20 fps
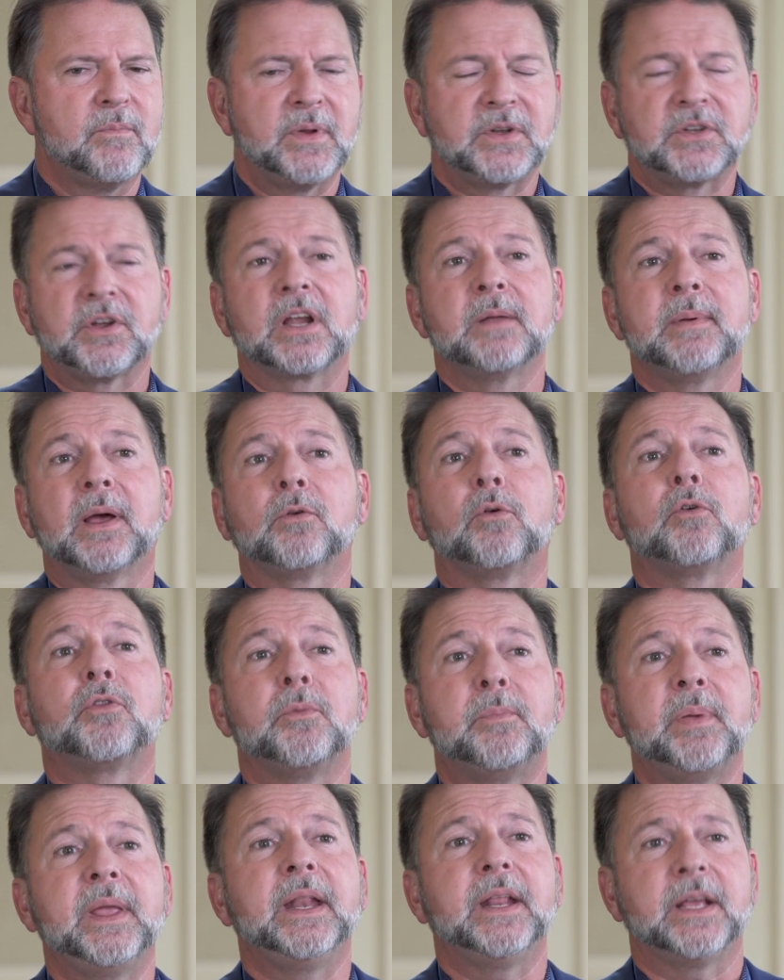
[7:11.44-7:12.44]
been talking about
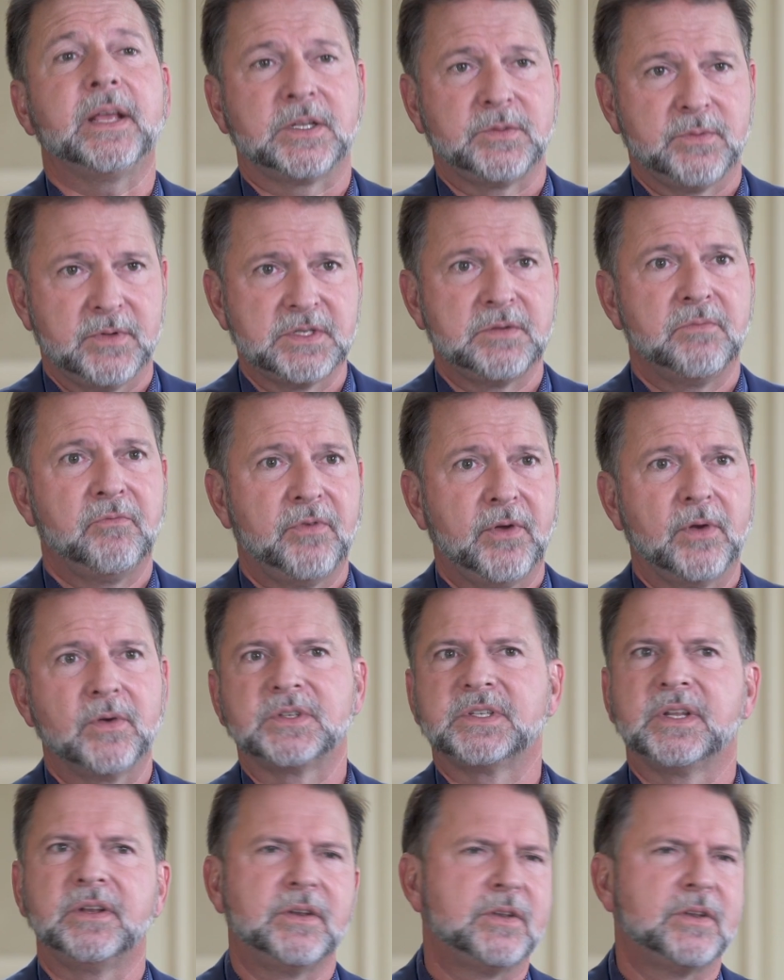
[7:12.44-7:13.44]
orthopedics with some
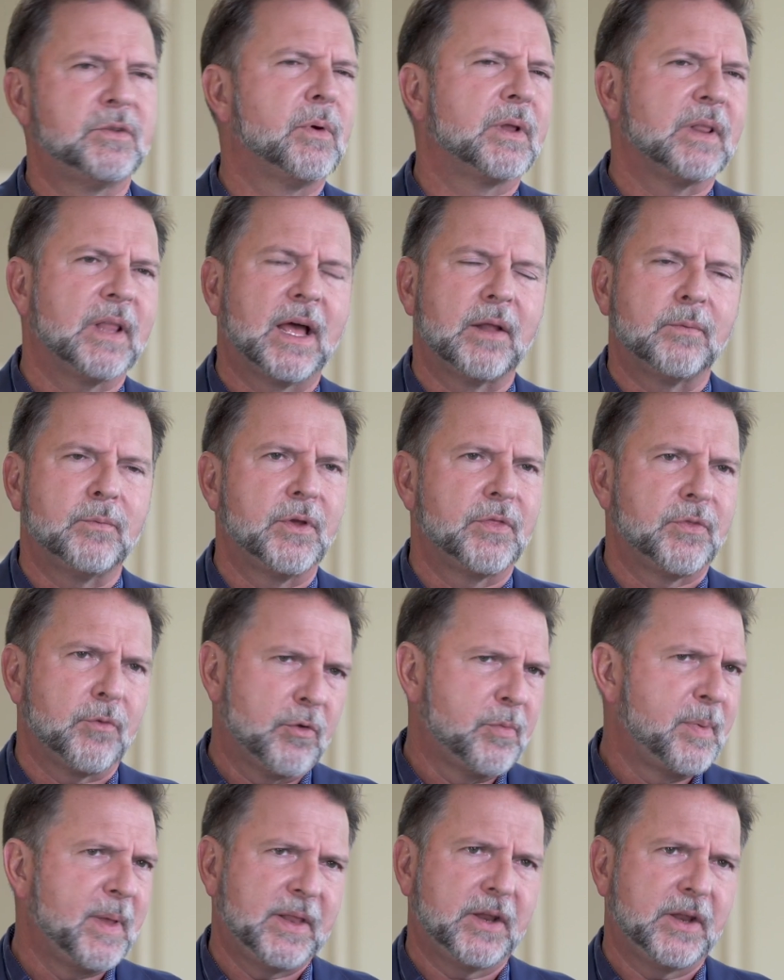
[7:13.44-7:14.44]
folks and do a lot with
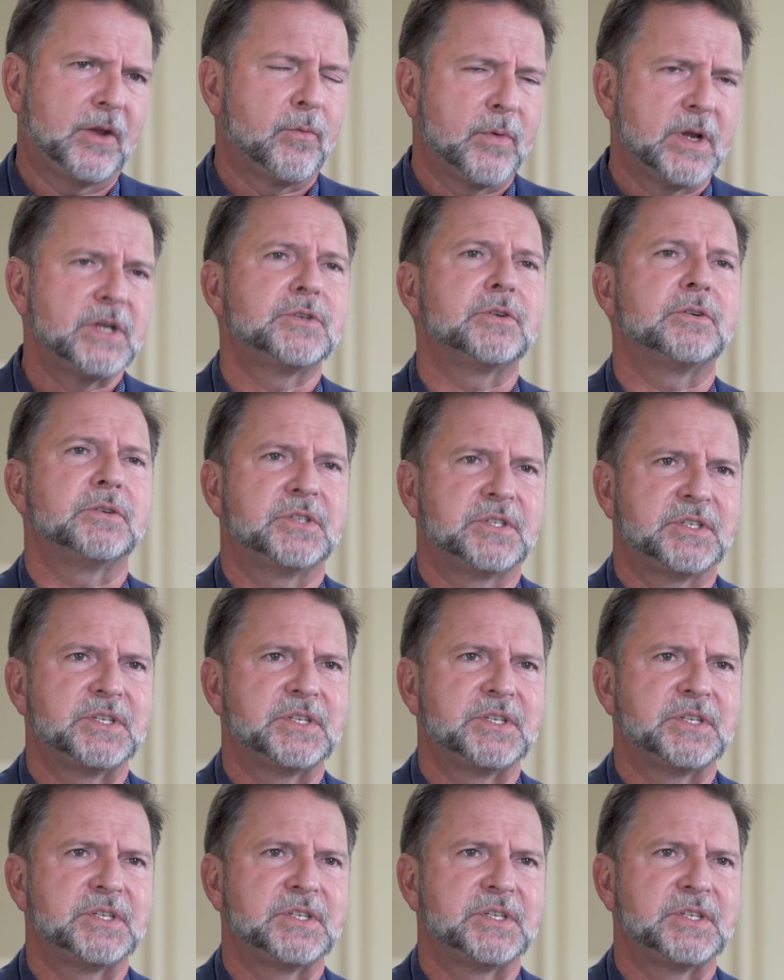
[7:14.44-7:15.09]
Orthopedic Research